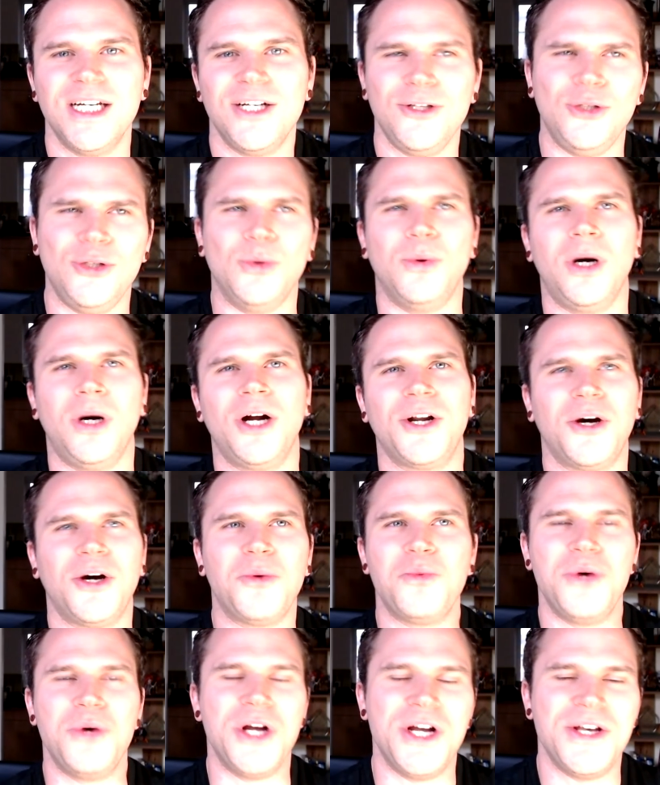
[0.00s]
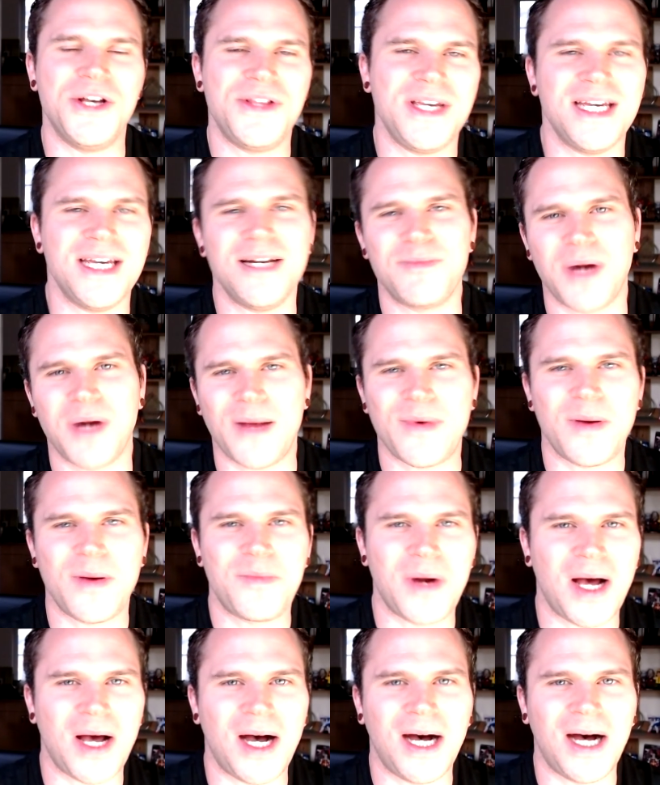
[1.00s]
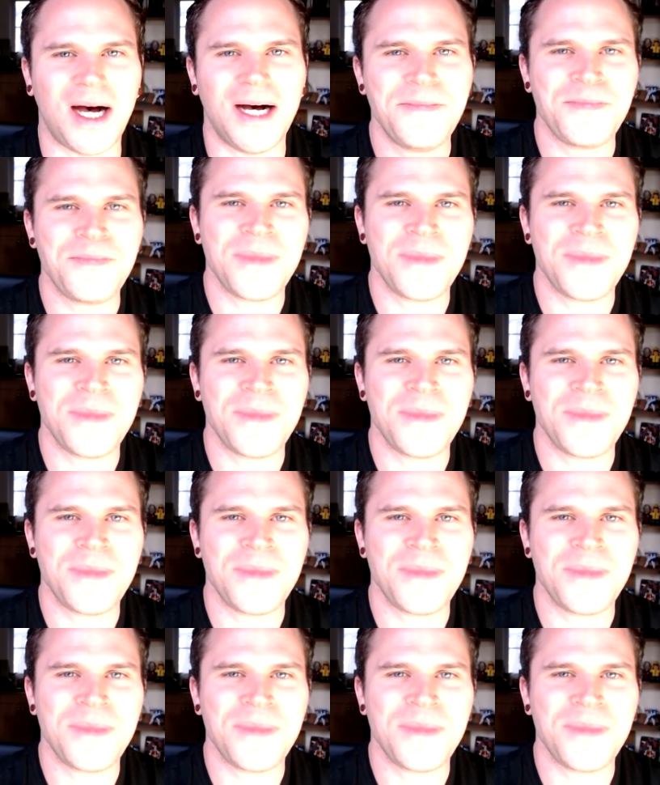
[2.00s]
you are not worthy and blah, blah, blah.